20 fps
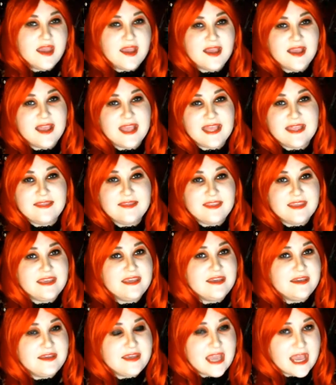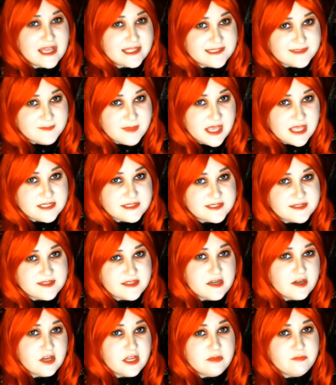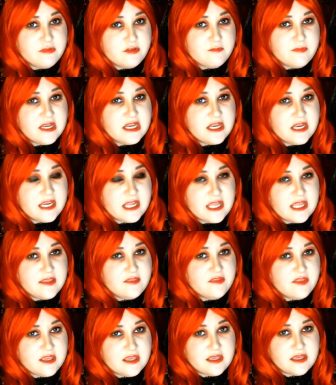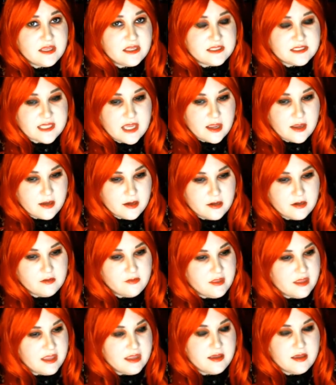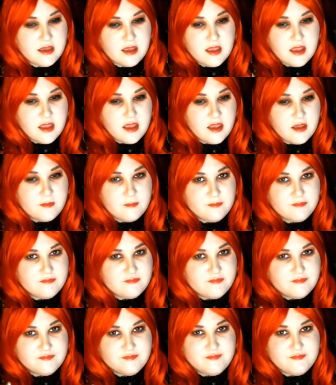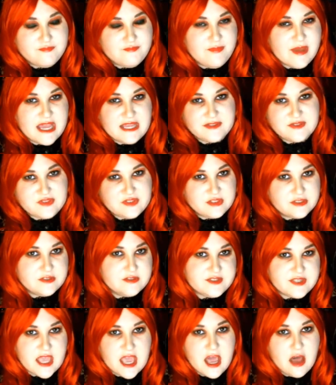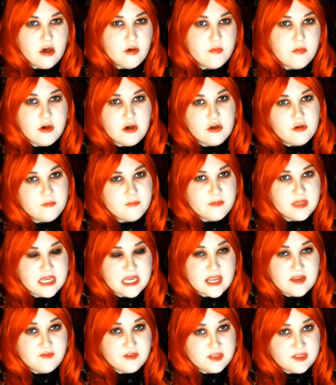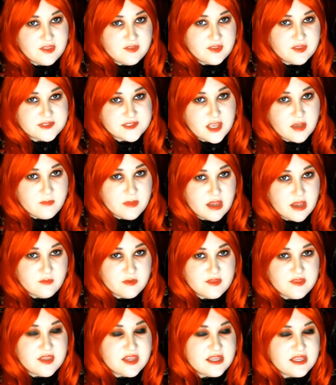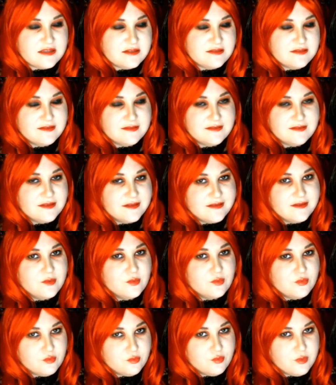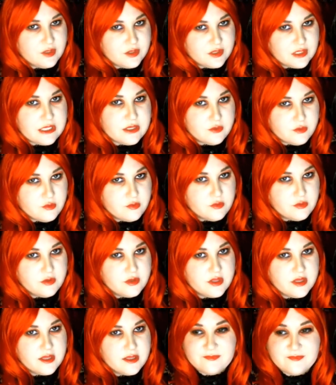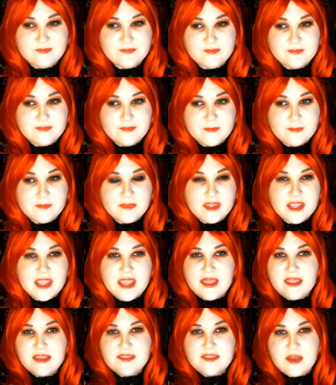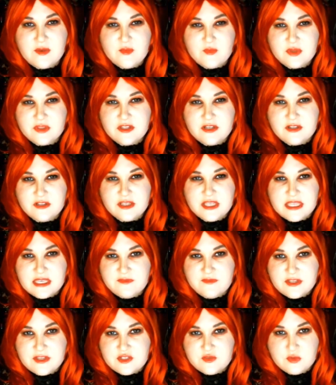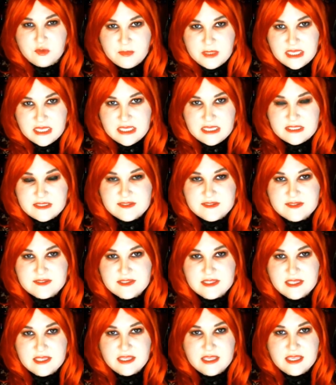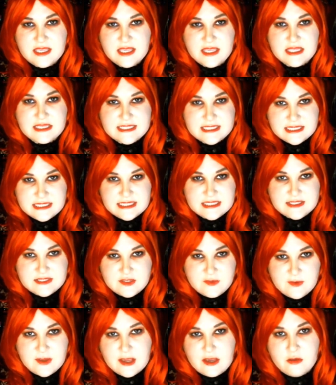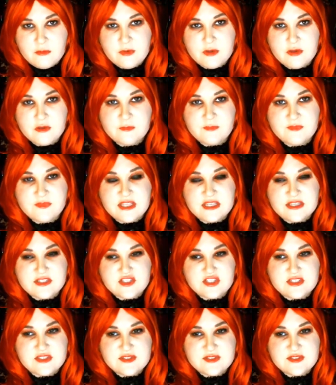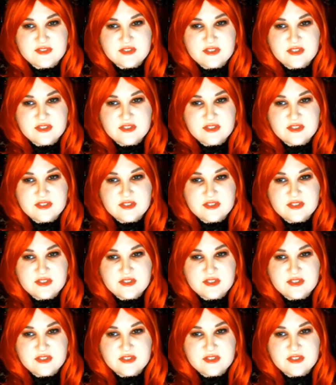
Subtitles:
And the gas masks that are implemented in the entire like Bastards album and everything that's come out with it, really cool. I like that one little individual piece into this new album that just,